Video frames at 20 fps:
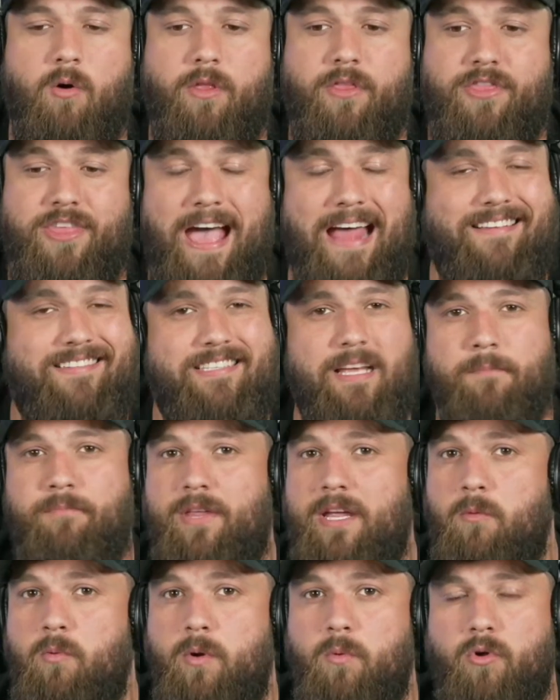That's
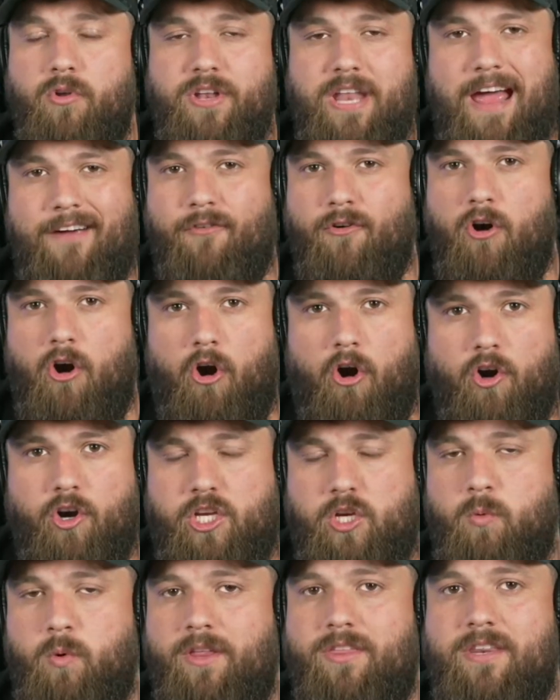something we will never
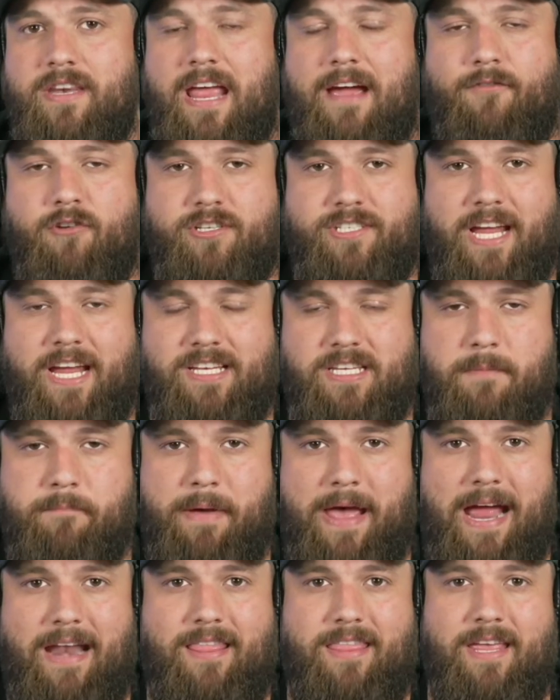argue with, never say is a
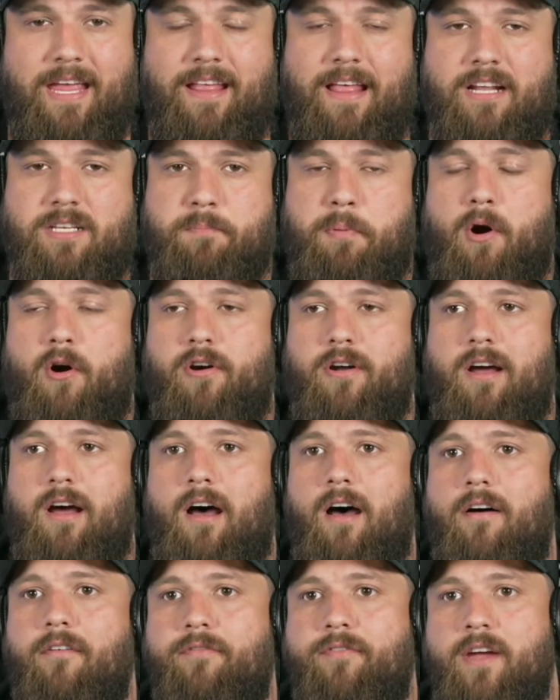bad thing. That's part
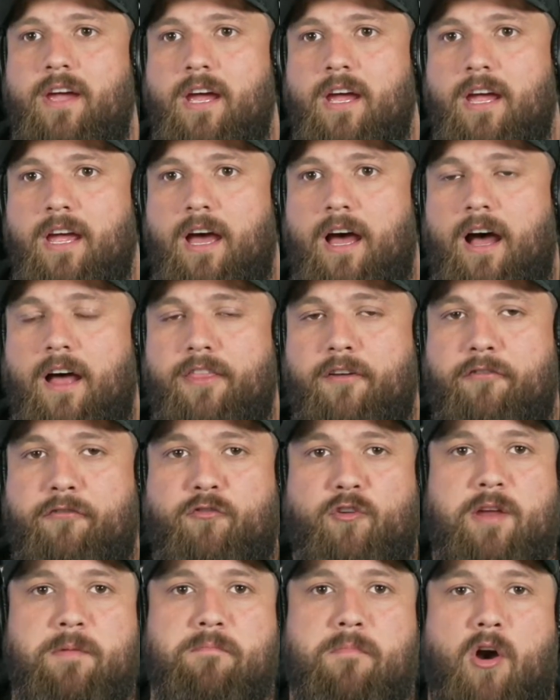of the
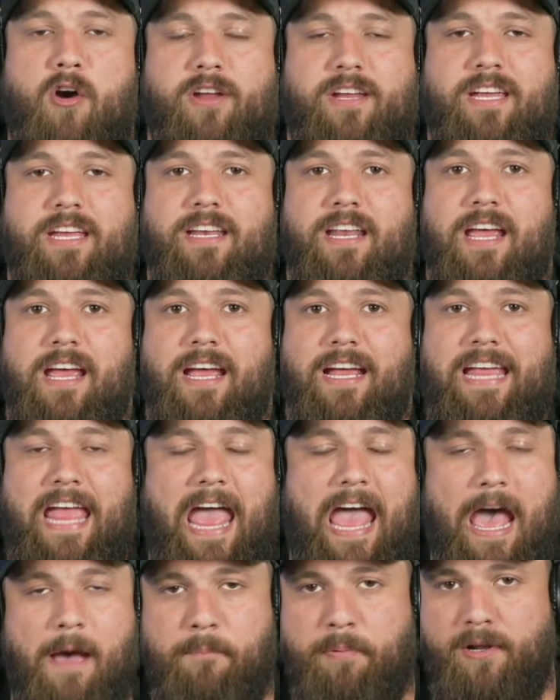free market,
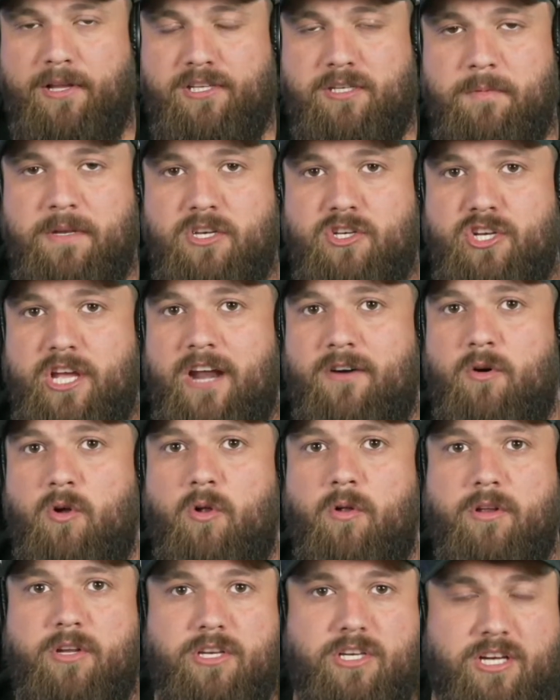capitalism in
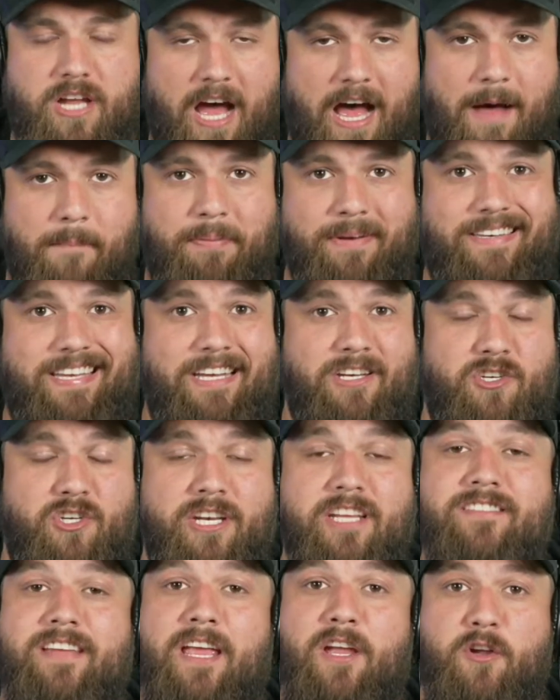general.
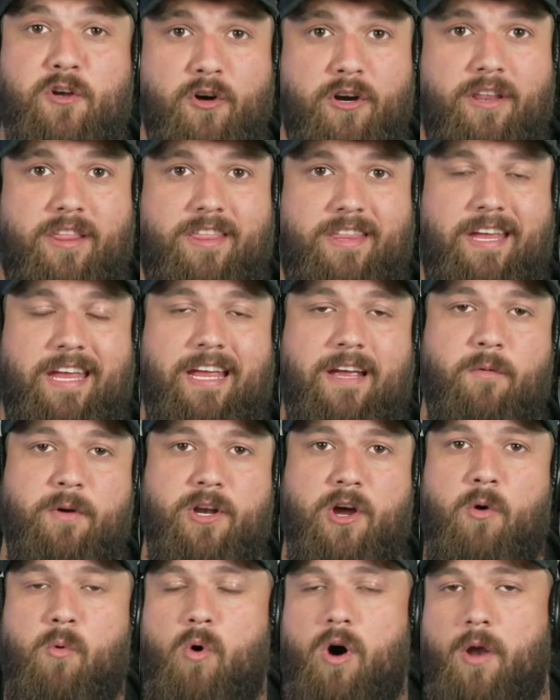Competition is a good thing. We
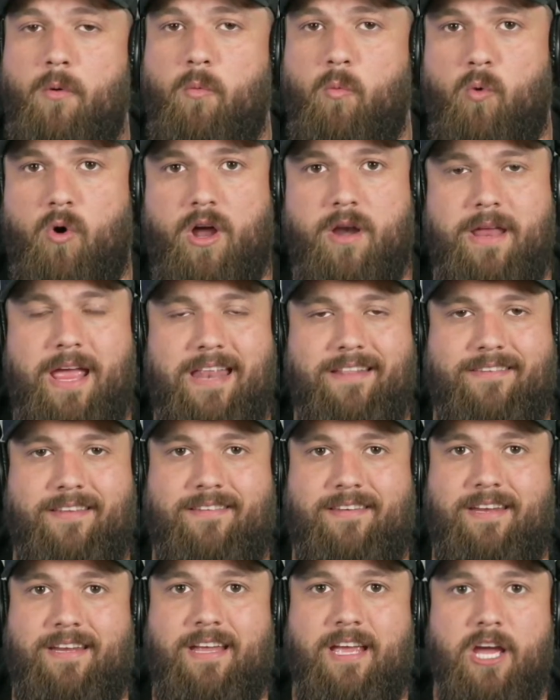don't want one
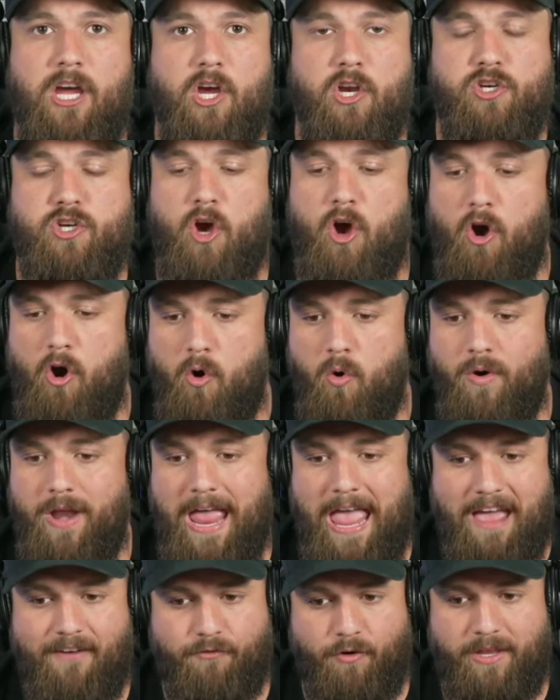entity to own
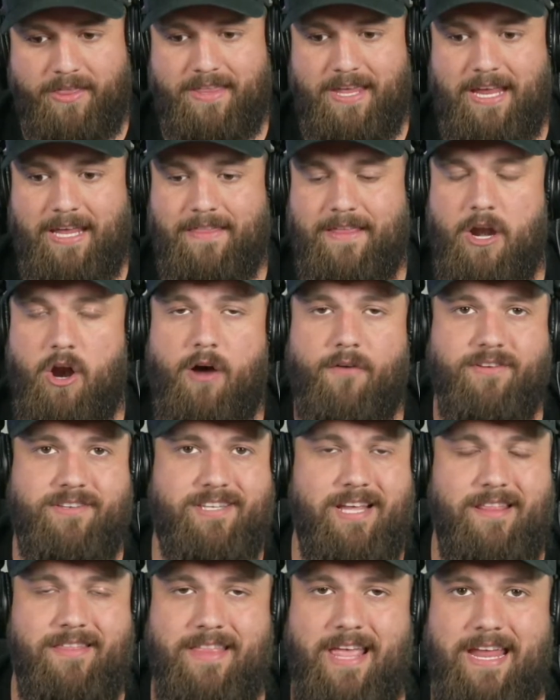everything, and then all of a
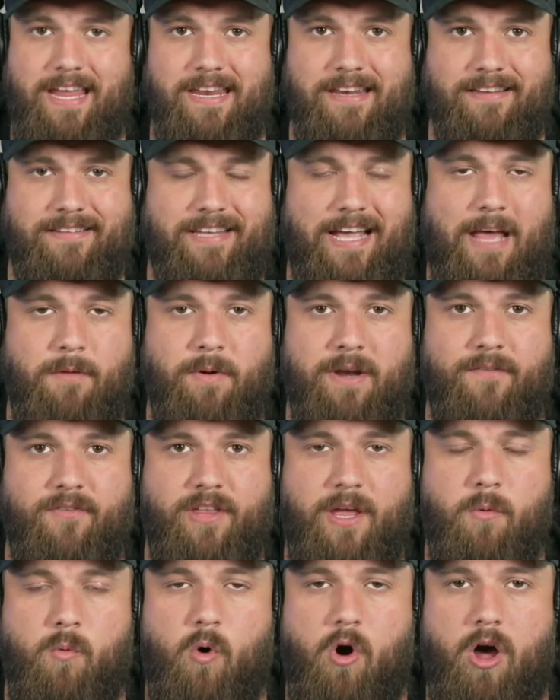sudden they can decide whatever
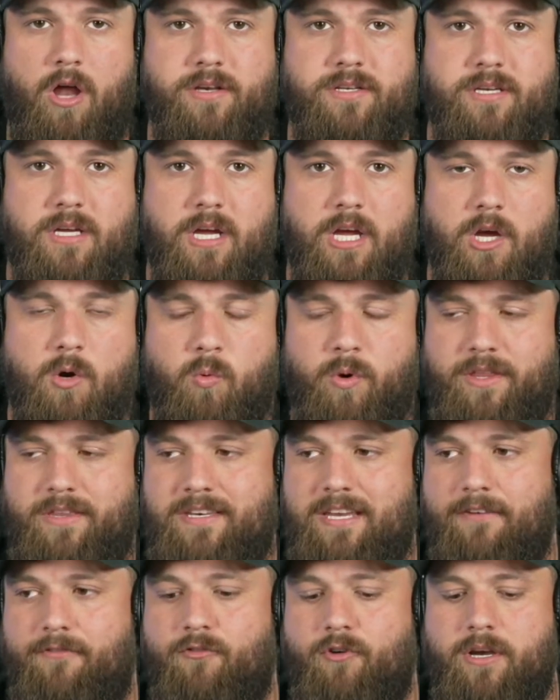they want with
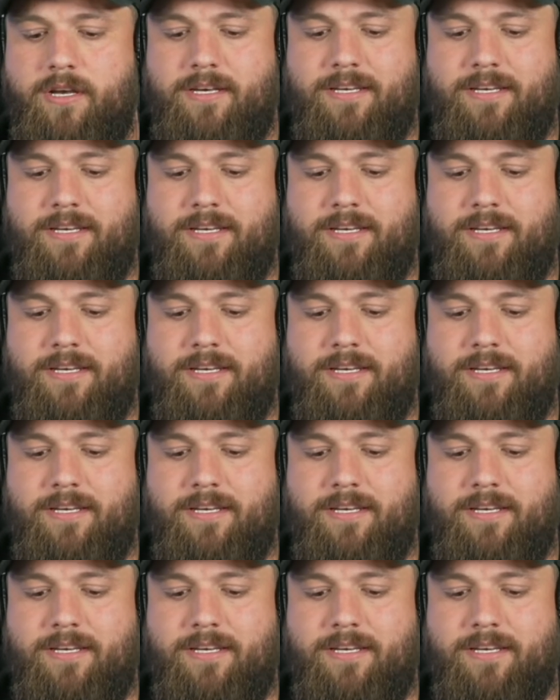different